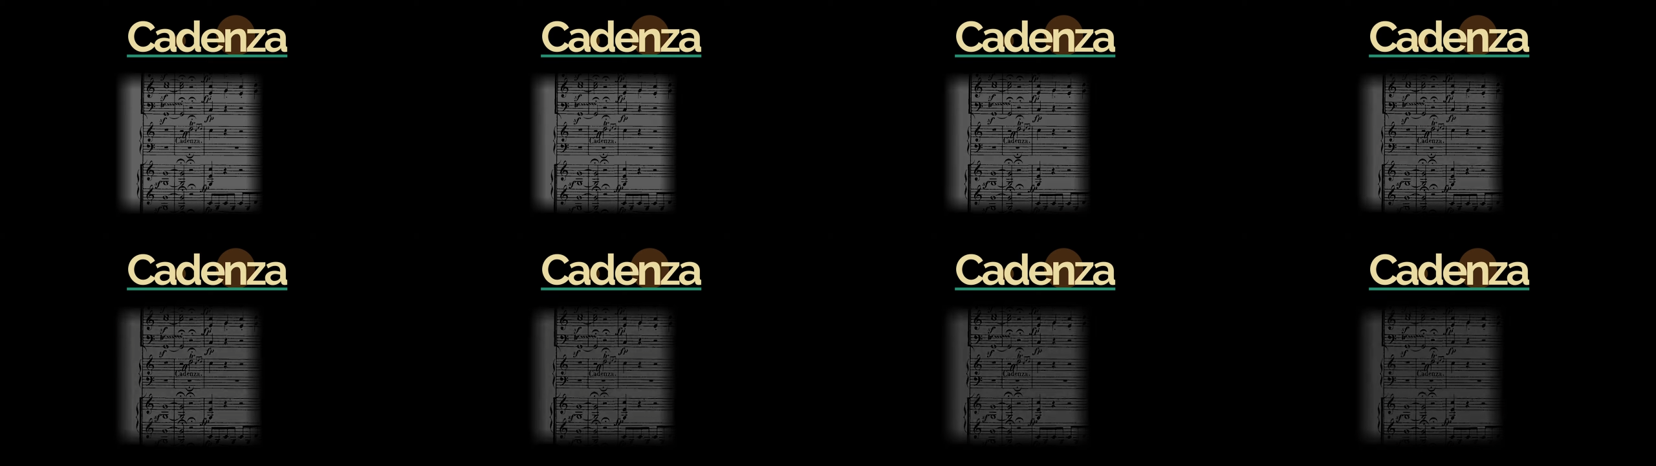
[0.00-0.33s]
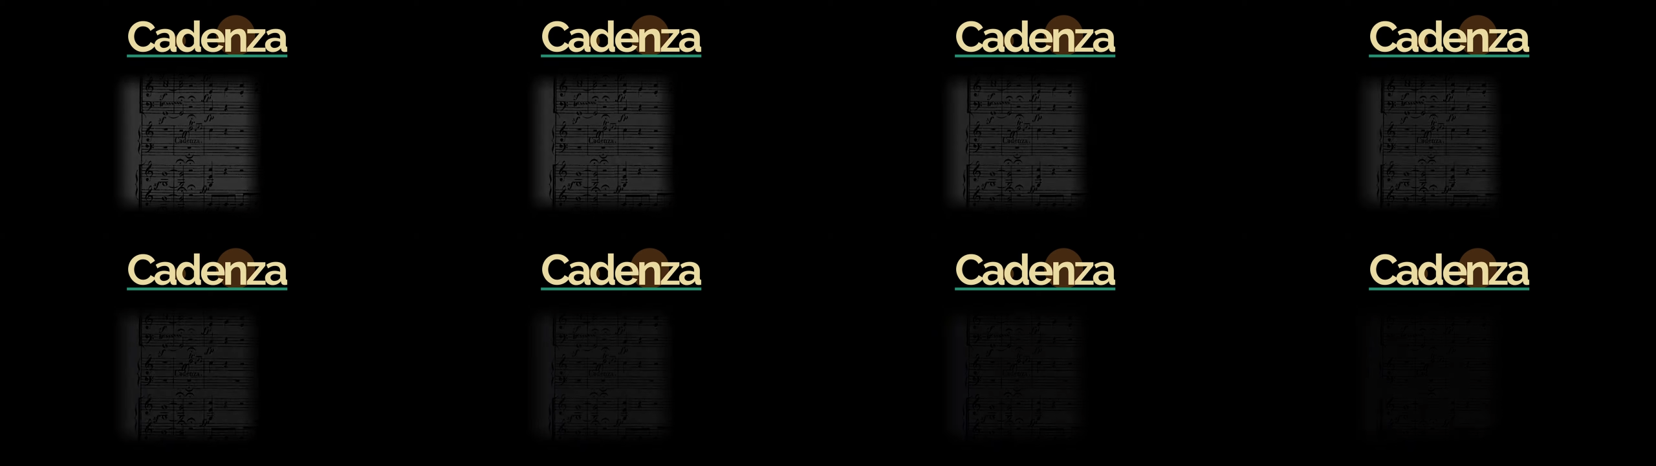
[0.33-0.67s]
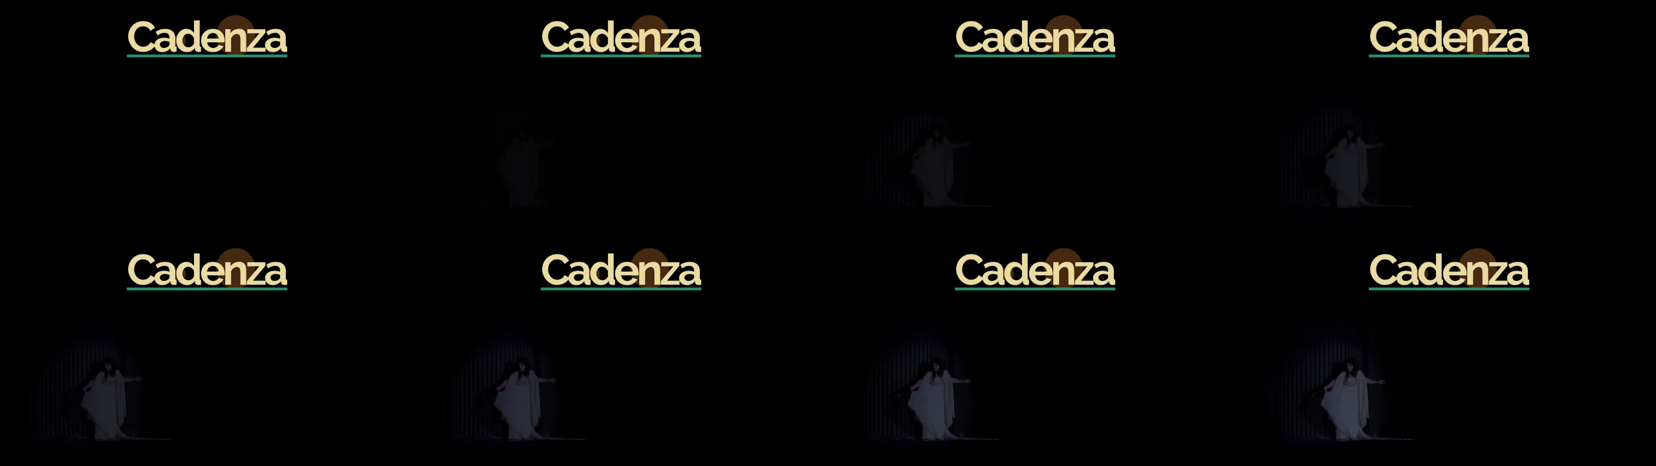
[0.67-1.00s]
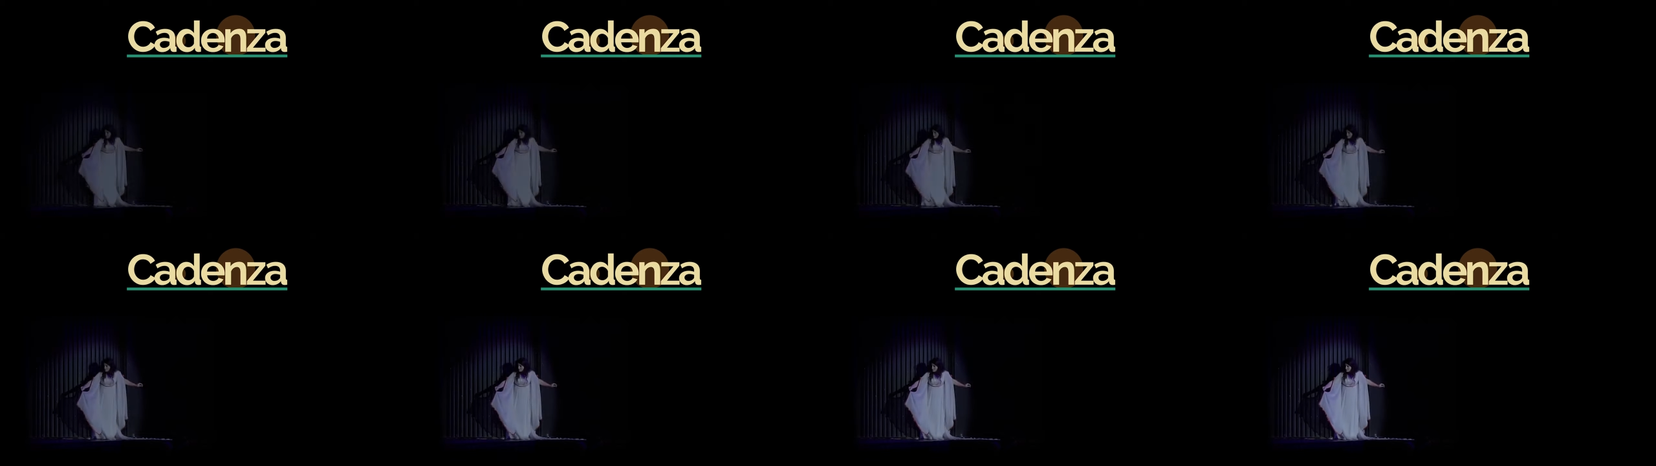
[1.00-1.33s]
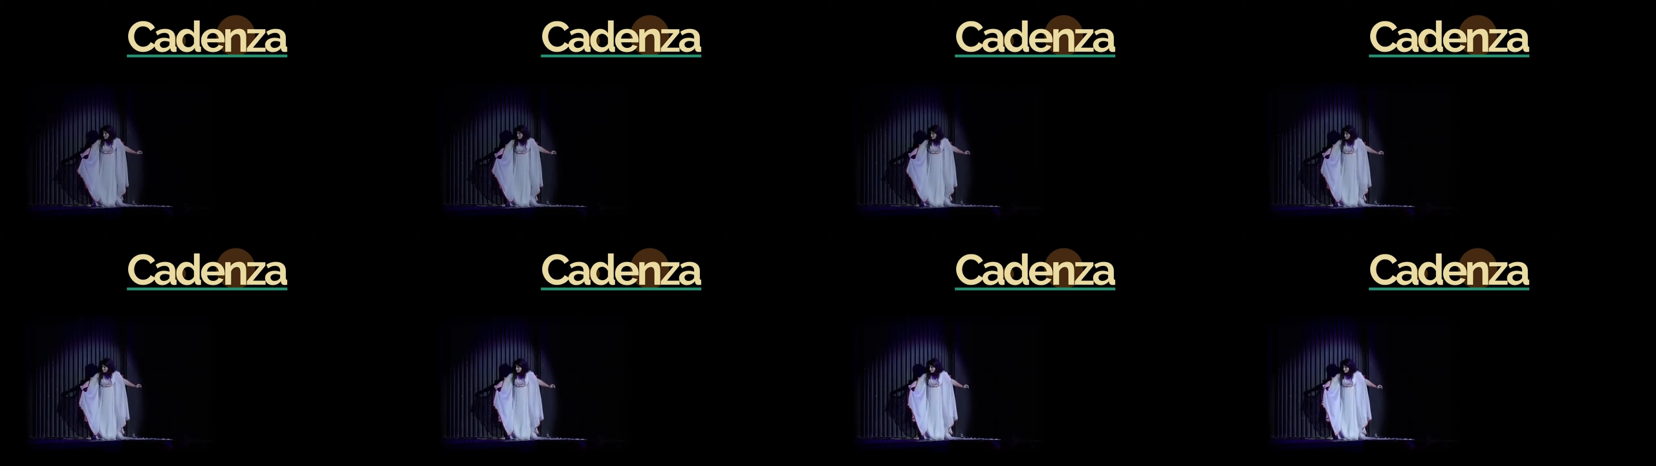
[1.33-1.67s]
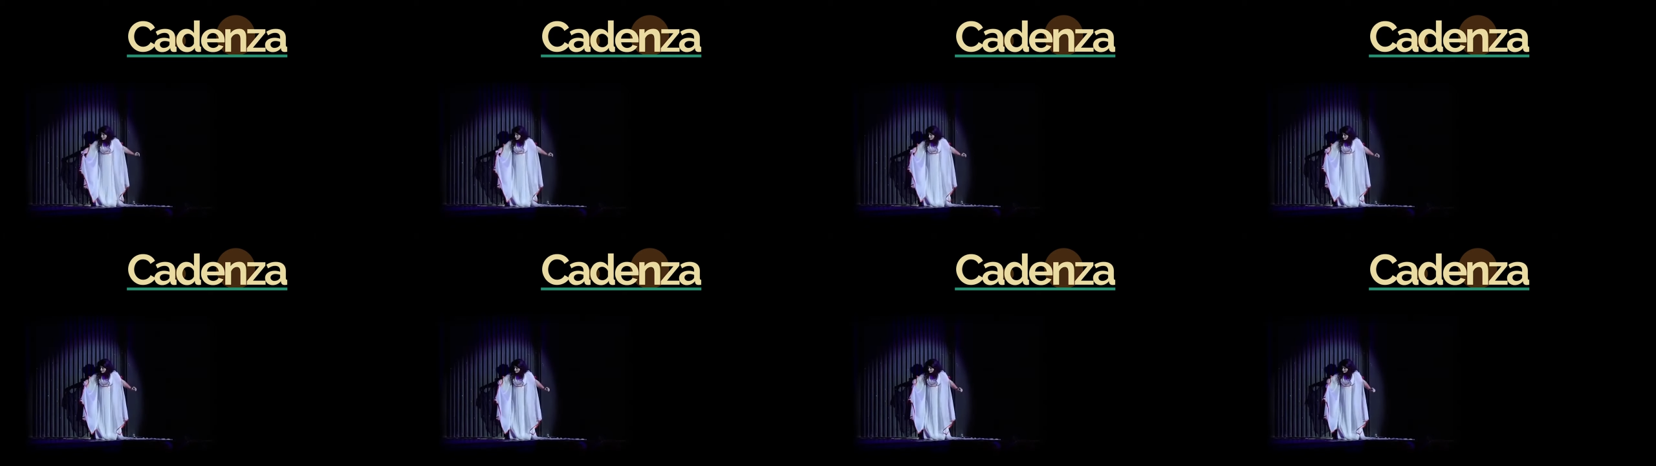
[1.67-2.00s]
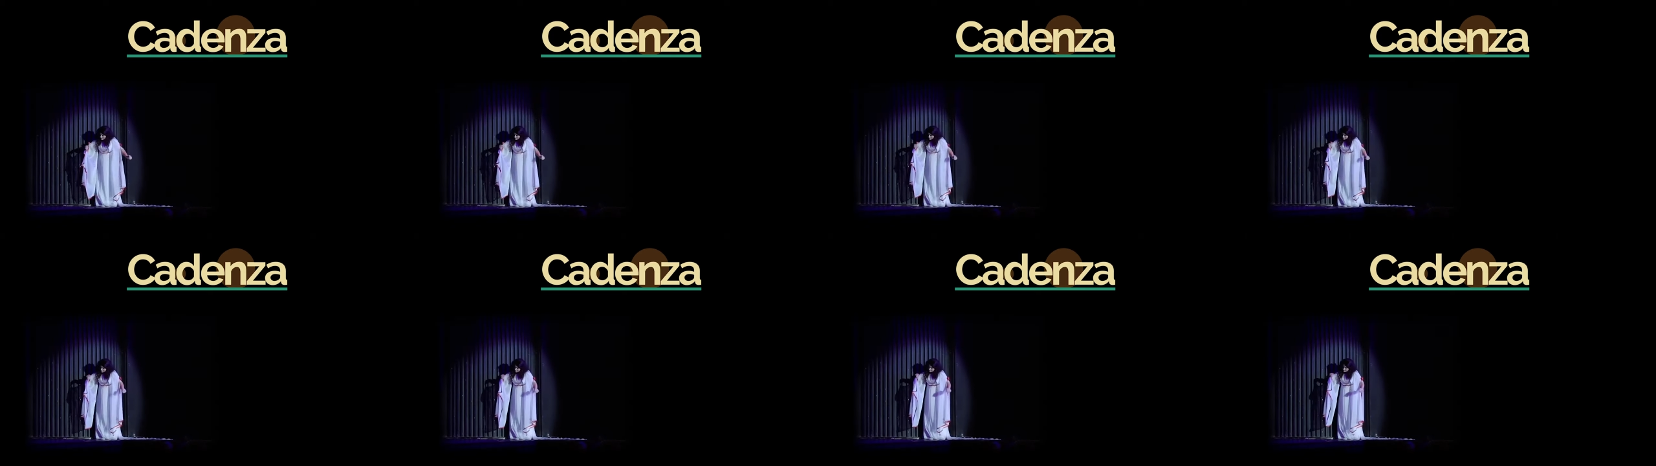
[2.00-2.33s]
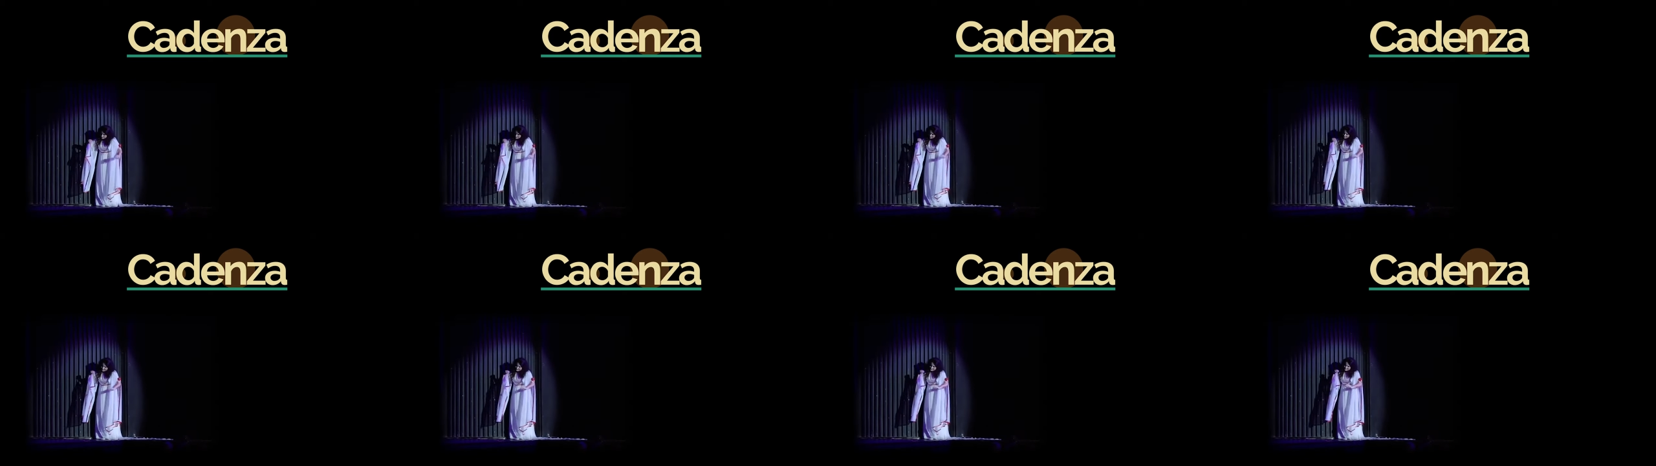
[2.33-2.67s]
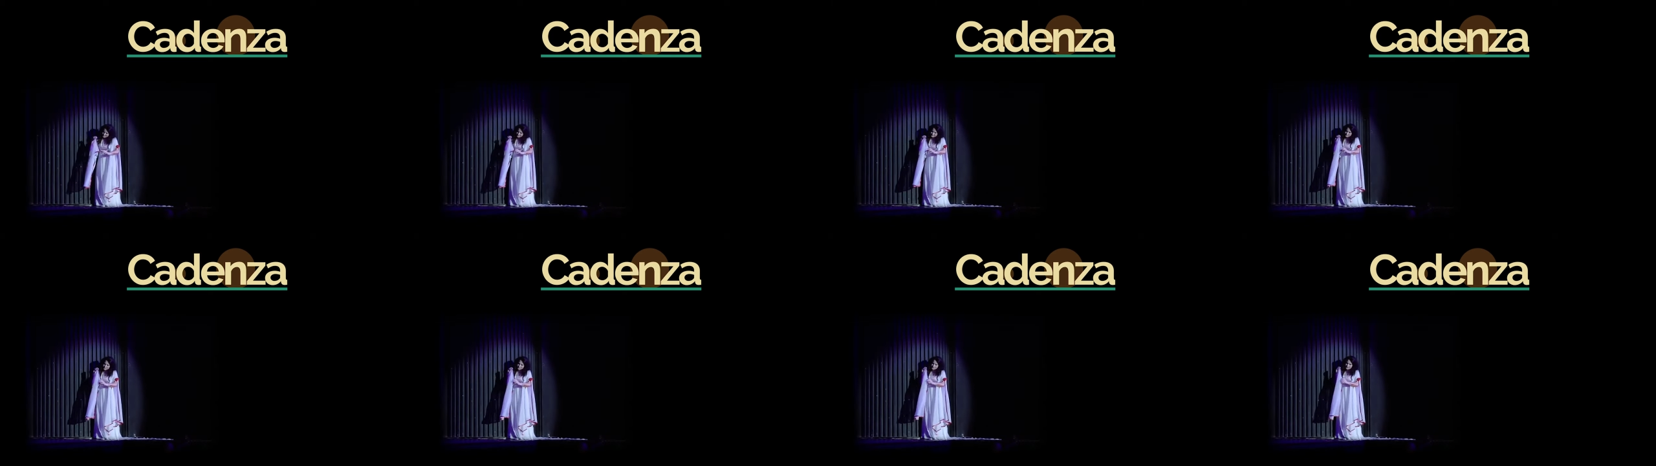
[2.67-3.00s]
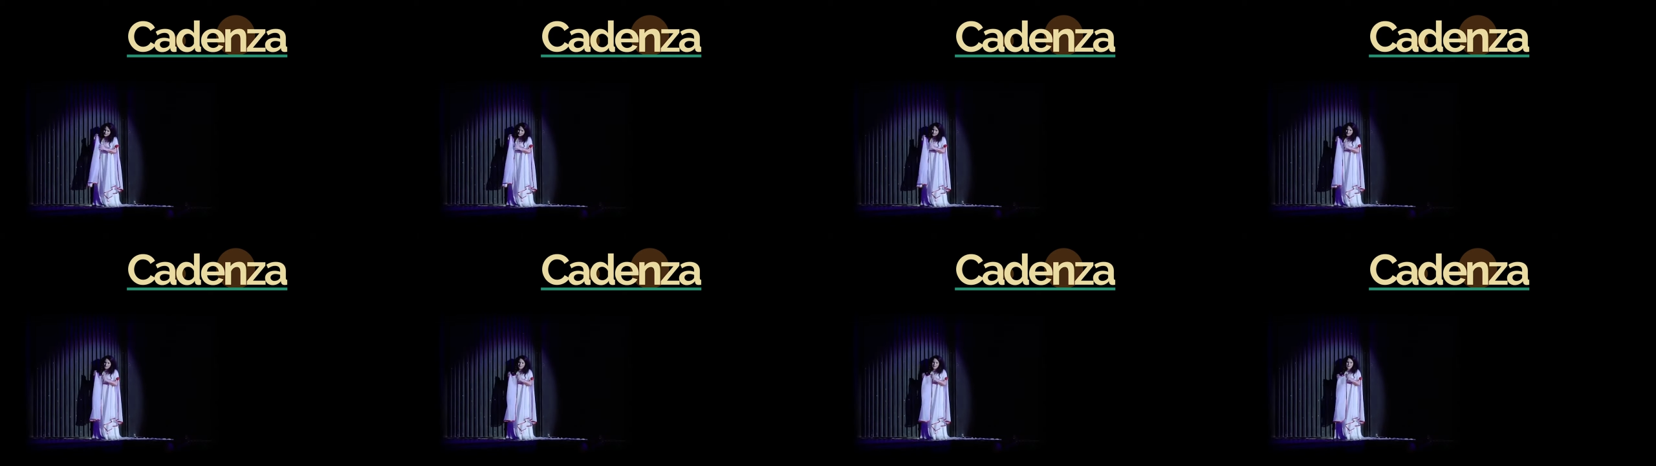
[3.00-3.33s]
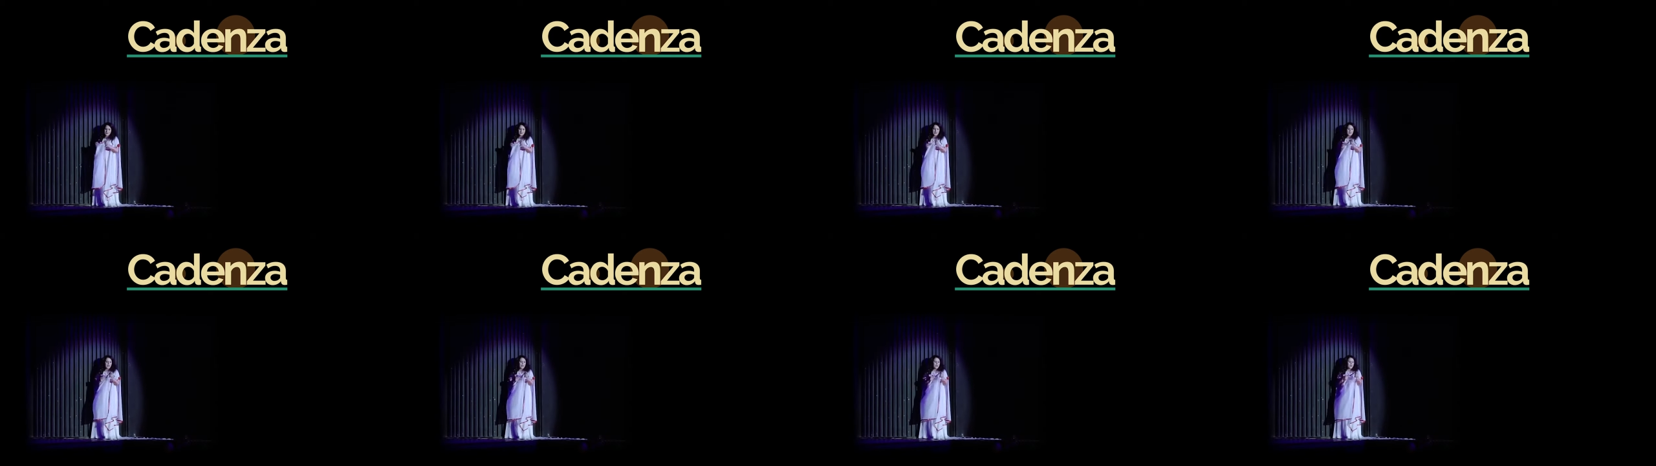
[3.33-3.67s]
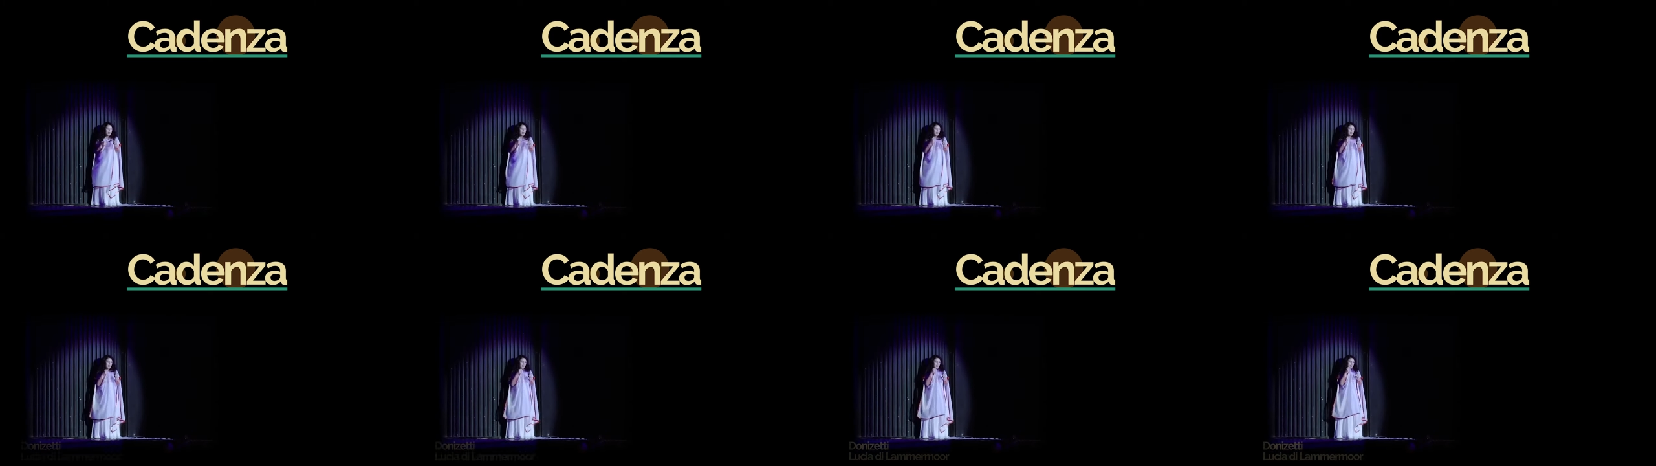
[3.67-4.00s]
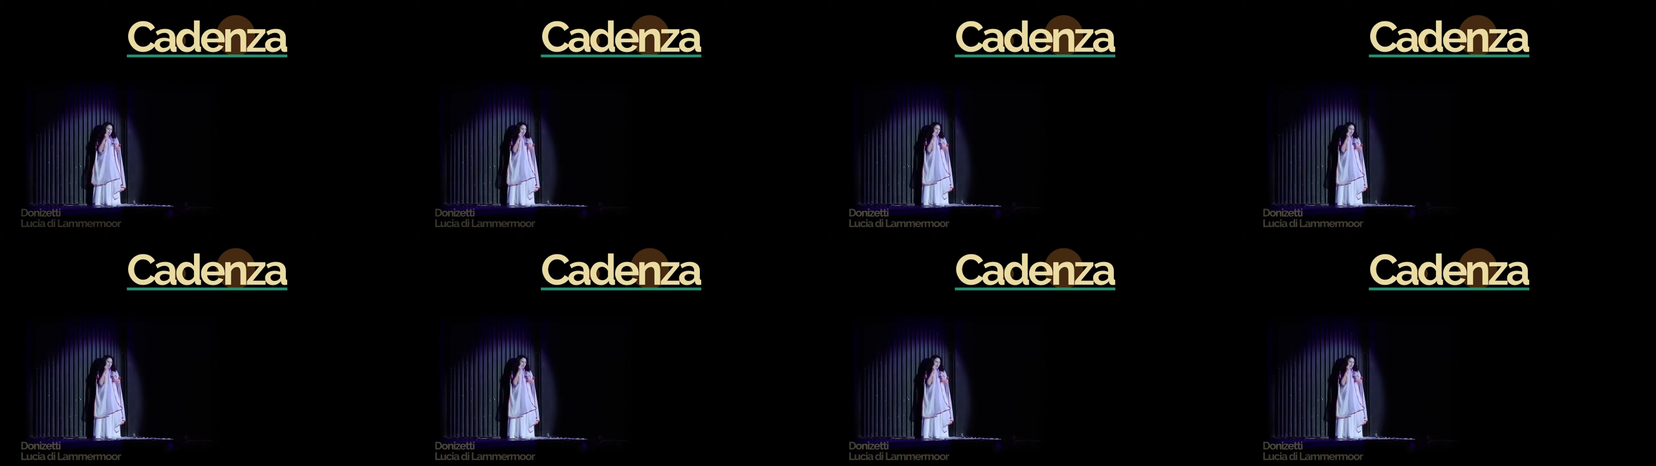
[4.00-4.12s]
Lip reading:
[unreadable: no face in view]